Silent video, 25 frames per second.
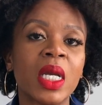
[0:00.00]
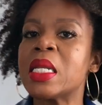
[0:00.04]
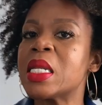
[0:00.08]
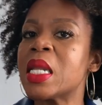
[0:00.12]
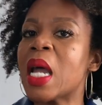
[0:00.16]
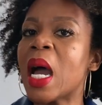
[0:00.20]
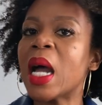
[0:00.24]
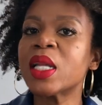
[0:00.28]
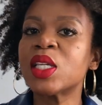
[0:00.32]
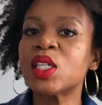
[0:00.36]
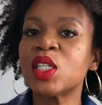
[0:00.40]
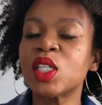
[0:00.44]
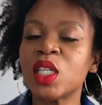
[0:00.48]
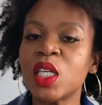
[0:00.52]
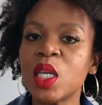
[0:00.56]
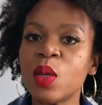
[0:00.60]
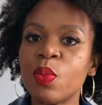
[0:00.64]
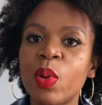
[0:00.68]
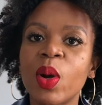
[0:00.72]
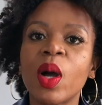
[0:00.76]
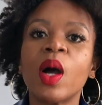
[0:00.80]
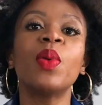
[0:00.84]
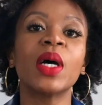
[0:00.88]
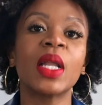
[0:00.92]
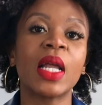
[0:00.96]
Not
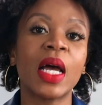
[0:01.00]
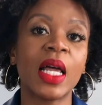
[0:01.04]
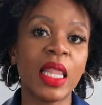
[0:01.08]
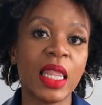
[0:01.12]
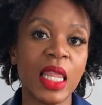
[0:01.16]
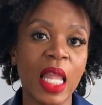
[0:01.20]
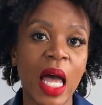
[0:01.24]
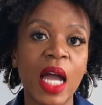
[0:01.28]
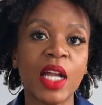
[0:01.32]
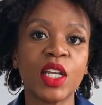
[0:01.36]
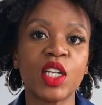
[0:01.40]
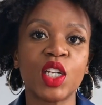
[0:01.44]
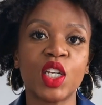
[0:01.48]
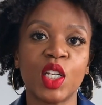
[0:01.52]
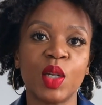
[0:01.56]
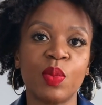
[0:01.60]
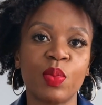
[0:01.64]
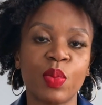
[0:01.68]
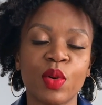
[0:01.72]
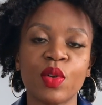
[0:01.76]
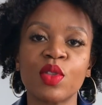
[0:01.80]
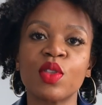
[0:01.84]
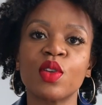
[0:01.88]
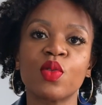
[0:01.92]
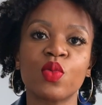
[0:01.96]
cheap, but a lot
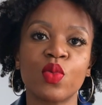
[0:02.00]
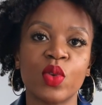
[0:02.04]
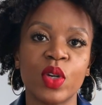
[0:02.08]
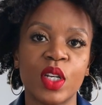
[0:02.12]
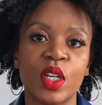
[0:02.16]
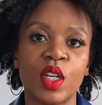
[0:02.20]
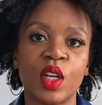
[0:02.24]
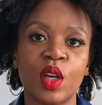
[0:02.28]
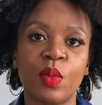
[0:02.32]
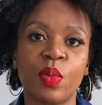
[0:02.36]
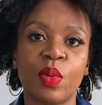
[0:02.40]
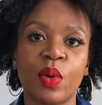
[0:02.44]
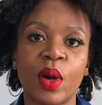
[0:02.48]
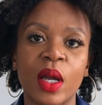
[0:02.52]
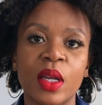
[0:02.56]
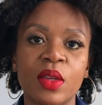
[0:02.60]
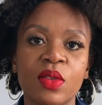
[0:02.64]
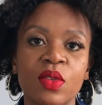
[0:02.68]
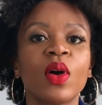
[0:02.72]
cheaper than retail price.